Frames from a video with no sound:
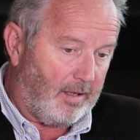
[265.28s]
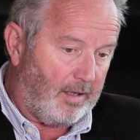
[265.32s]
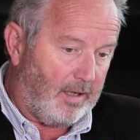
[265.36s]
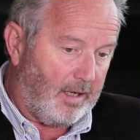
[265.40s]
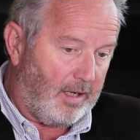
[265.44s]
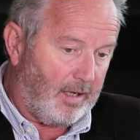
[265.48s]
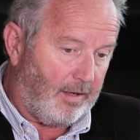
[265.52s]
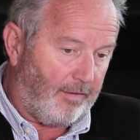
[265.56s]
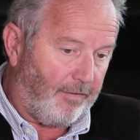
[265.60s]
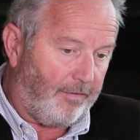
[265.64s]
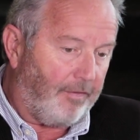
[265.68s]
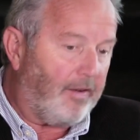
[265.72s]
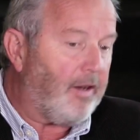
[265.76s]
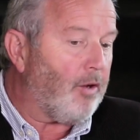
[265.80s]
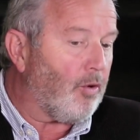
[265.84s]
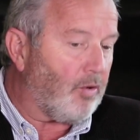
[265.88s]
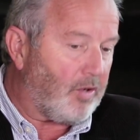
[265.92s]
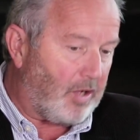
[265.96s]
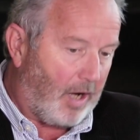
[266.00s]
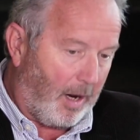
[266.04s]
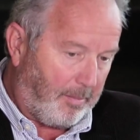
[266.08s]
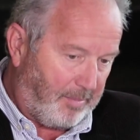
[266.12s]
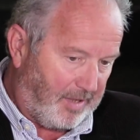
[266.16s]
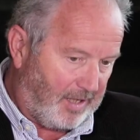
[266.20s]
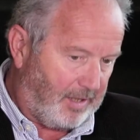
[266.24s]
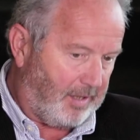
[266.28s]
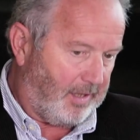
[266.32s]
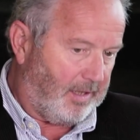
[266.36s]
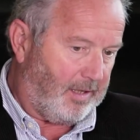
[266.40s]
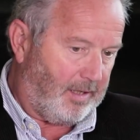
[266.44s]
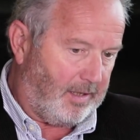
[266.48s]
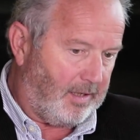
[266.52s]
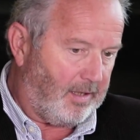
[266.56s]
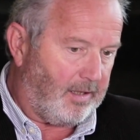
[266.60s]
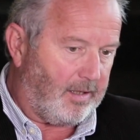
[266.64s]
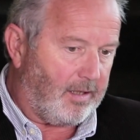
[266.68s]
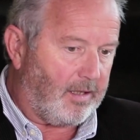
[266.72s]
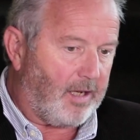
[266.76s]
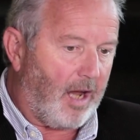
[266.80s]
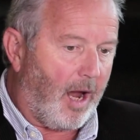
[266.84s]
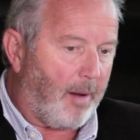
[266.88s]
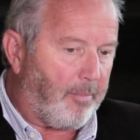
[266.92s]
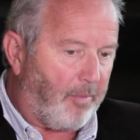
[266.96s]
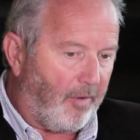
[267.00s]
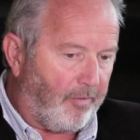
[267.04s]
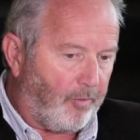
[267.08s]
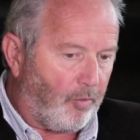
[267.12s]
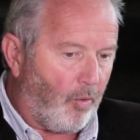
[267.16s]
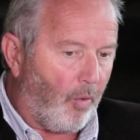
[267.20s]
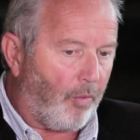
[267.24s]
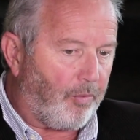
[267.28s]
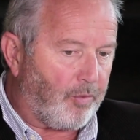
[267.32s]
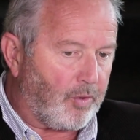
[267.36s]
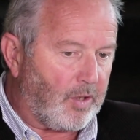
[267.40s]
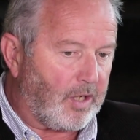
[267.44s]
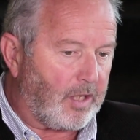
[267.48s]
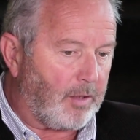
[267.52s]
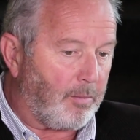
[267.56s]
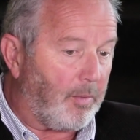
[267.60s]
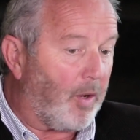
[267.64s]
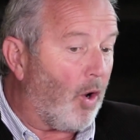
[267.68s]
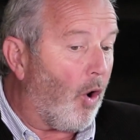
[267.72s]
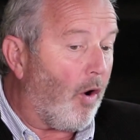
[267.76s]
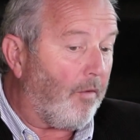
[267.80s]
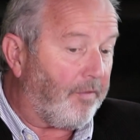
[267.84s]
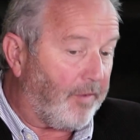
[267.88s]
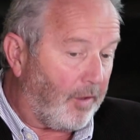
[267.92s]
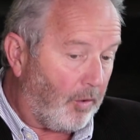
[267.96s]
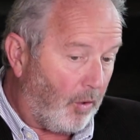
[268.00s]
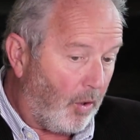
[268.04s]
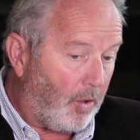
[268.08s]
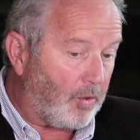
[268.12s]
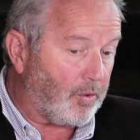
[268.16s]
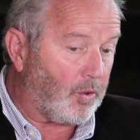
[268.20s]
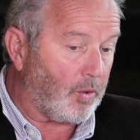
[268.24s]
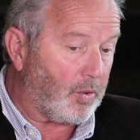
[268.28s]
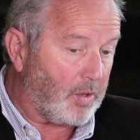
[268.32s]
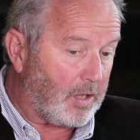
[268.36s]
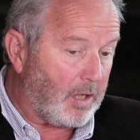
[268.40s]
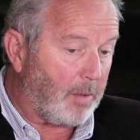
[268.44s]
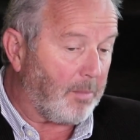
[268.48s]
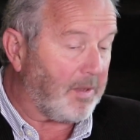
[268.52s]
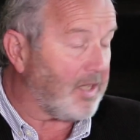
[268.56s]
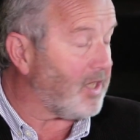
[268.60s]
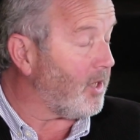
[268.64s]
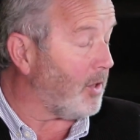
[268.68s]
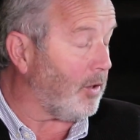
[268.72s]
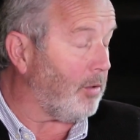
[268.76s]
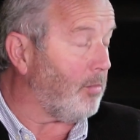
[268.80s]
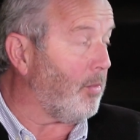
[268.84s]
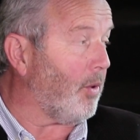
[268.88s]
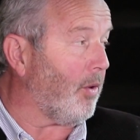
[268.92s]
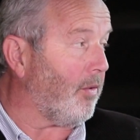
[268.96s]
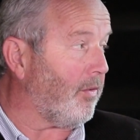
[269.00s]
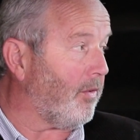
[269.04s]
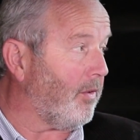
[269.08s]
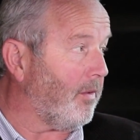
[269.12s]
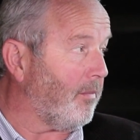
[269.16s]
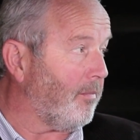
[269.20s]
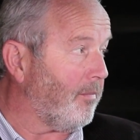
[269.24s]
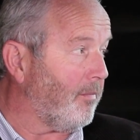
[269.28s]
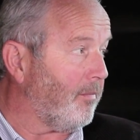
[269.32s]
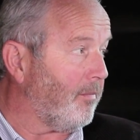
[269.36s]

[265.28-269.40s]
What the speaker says: phenotype, this type of growth restriction we often also see with stillbirth.